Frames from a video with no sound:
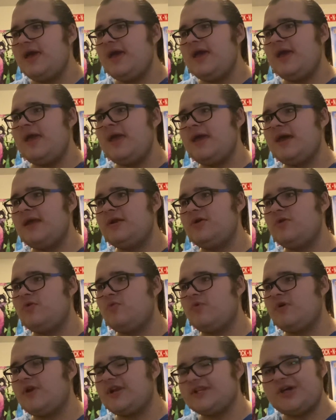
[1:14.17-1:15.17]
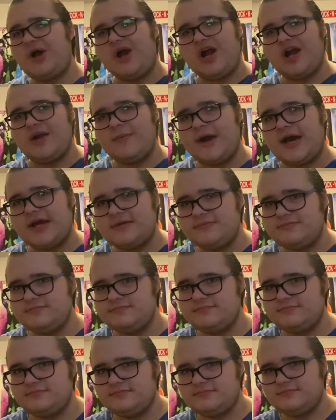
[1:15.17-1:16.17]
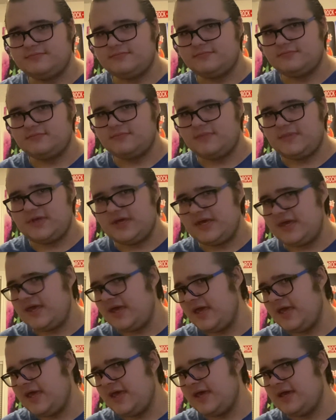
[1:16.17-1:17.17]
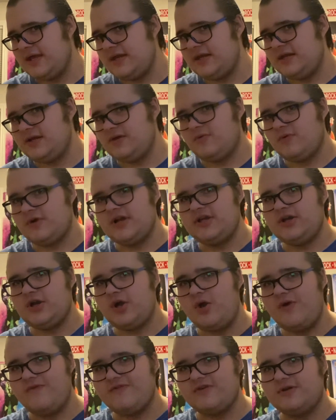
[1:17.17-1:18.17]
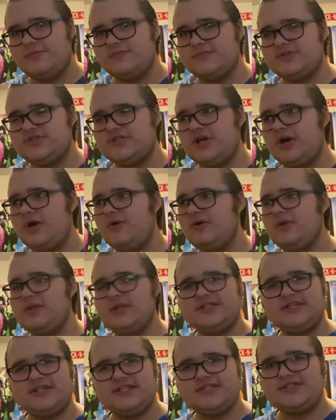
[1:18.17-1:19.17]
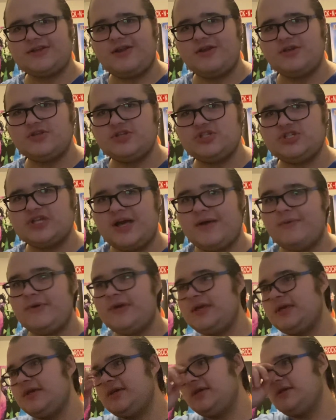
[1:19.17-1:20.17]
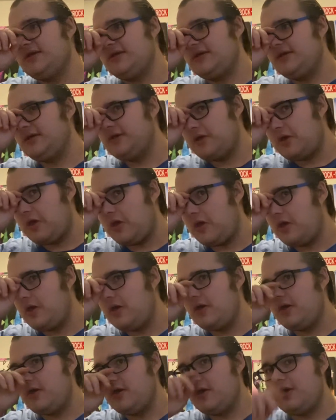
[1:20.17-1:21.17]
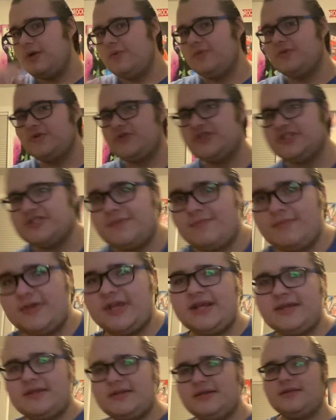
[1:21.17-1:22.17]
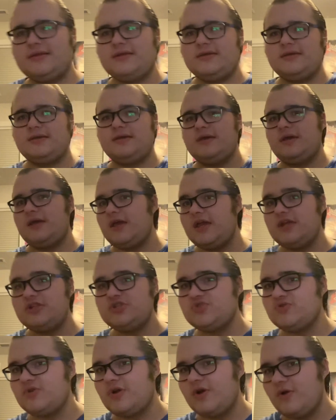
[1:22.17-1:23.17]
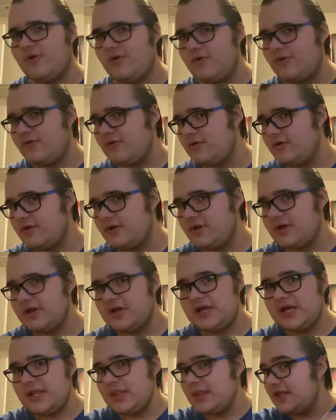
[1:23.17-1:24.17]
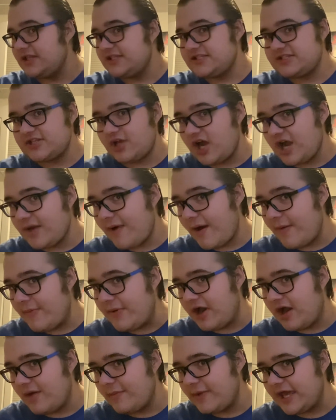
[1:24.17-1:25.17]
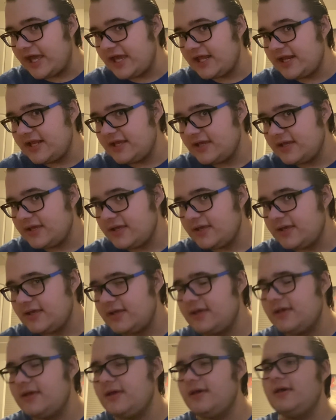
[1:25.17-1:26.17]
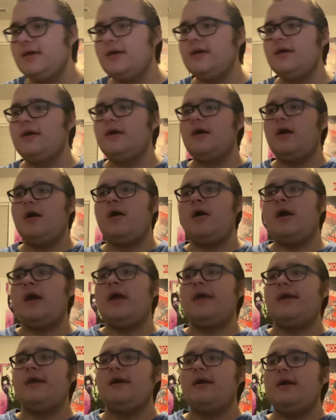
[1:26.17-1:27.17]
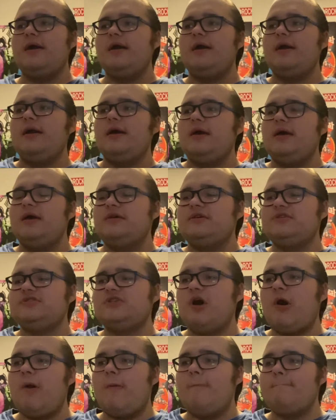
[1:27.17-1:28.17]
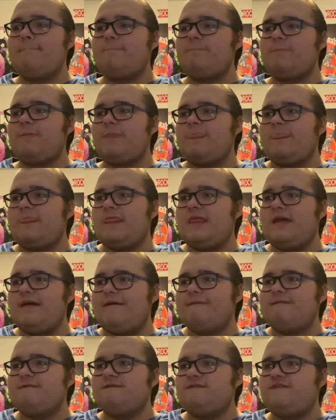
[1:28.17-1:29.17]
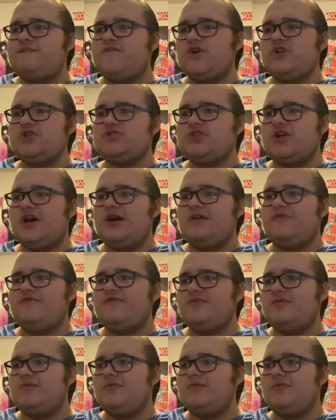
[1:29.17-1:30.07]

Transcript: and we're gonna talk about them, and we're gonna go over them. So let's get started, shall we? With this a minute intro, let's talk about pomade. All right, so first off,